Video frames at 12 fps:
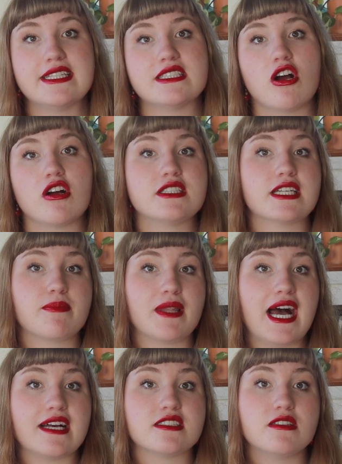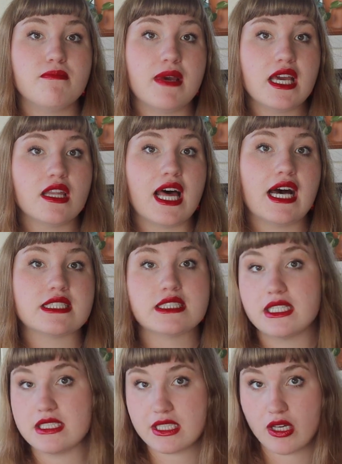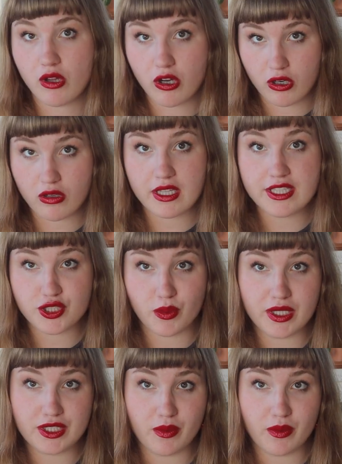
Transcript: This Arctic blast may last until early twenty